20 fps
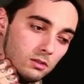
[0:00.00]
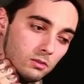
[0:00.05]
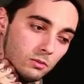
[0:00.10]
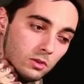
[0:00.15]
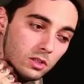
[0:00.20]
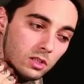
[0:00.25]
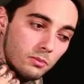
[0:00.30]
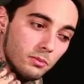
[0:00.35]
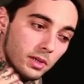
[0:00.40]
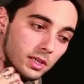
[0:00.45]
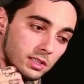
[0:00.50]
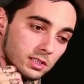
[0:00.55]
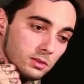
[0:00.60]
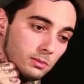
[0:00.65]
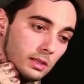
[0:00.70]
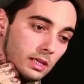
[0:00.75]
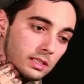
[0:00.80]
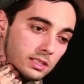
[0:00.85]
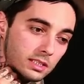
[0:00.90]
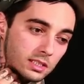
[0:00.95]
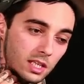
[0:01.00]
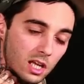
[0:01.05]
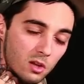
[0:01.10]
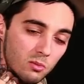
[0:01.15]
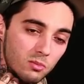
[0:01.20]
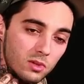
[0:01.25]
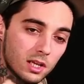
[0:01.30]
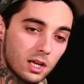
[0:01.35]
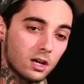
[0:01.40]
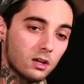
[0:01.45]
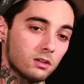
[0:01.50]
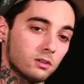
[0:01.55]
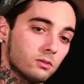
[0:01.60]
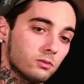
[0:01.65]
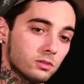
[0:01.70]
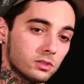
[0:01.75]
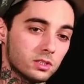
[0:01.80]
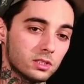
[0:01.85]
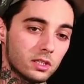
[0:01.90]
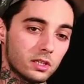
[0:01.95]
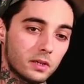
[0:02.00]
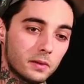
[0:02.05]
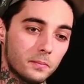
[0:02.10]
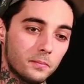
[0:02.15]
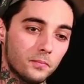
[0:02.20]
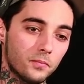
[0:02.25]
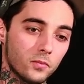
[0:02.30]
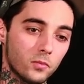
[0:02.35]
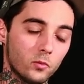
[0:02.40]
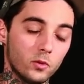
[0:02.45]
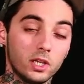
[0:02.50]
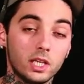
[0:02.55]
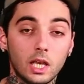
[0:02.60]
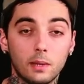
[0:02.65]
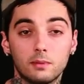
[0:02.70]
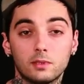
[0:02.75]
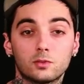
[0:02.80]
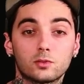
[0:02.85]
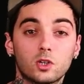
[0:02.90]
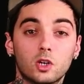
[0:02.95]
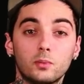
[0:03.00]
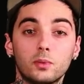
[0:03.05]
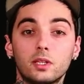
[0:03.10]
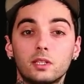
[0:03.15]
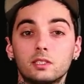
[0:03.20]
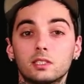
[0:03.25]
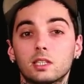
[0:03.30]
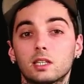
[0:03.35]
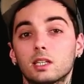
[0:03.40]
one of the biggest bands that's helped me out was We Came As Romans.